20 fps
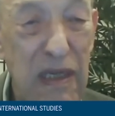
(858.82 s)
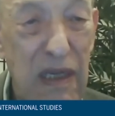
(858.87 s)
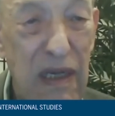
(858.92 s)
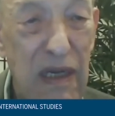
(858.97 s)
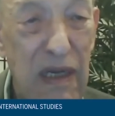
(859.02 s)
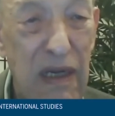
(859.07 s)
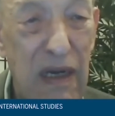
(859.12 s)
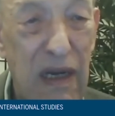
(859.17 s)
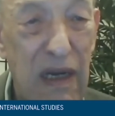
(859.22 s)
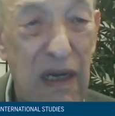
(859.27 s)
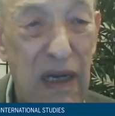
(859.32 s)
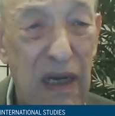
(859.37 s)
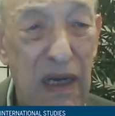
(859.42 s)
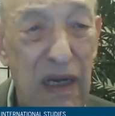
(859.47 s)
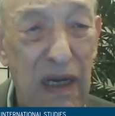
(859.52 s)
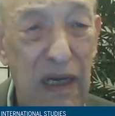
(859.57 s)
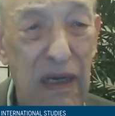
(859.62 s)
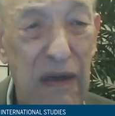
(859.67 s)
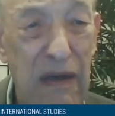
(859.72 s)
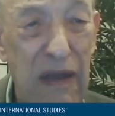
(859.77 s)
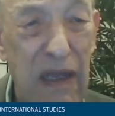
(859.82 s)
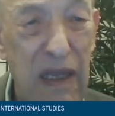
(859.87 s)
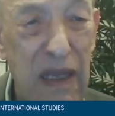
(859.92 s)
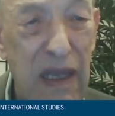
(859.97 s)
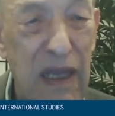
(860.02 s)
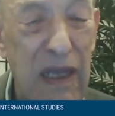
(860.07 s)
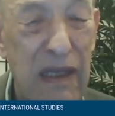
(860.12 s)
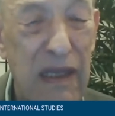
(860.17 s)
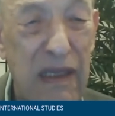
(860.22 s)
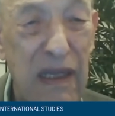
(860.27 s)

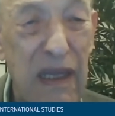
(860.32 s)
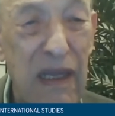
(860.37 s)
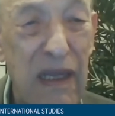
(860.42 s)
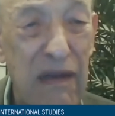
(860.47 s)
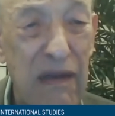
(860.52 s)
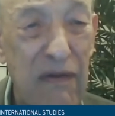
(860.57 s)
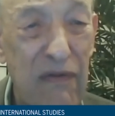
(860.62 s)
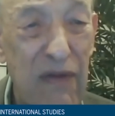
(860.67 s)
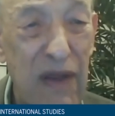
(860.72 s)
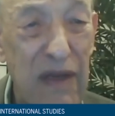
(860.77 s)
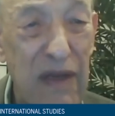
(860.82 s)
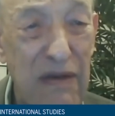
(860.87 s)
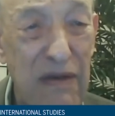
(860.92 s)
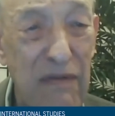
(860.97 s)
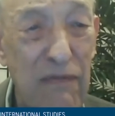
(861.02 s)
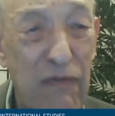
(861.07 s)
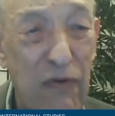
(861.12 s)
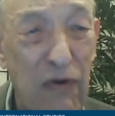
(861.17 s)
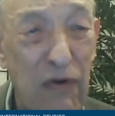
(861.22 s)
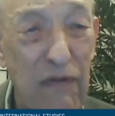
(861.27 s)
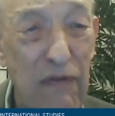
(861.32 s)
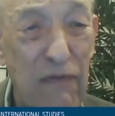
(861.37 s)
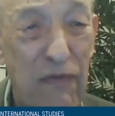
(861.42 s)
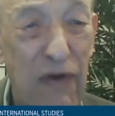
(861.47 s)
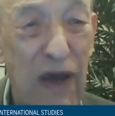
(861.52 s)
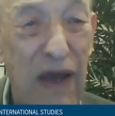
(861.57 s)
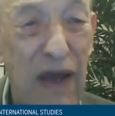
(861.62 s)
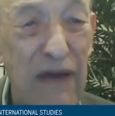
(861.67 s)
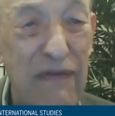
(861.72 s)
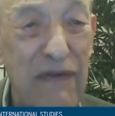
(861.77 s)
at the end of
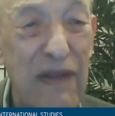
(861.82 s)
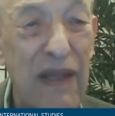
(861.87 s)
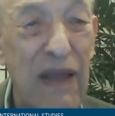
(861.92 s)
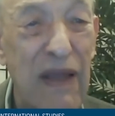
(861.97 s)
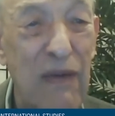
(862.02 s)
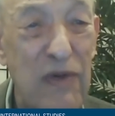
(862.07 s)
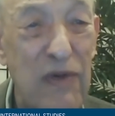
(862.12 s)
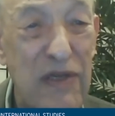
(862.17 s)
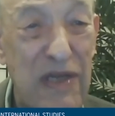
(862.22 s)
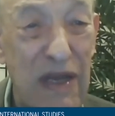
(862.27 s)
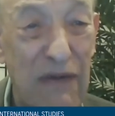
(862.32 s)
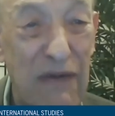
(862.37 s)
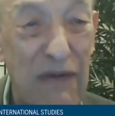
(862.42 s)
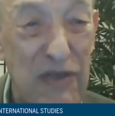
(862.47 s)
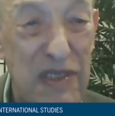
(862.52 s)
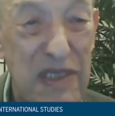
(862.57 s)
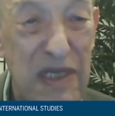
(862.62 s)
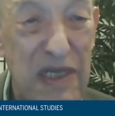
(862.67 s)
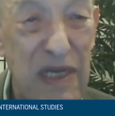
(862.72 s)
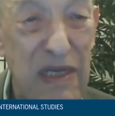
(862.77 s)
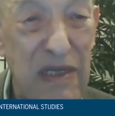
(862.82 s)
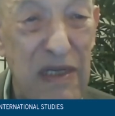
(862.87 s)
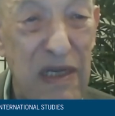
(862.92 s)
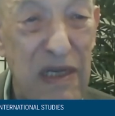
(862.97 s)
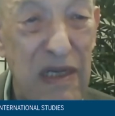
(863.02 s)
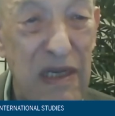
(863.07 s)
1945, and they were devastated.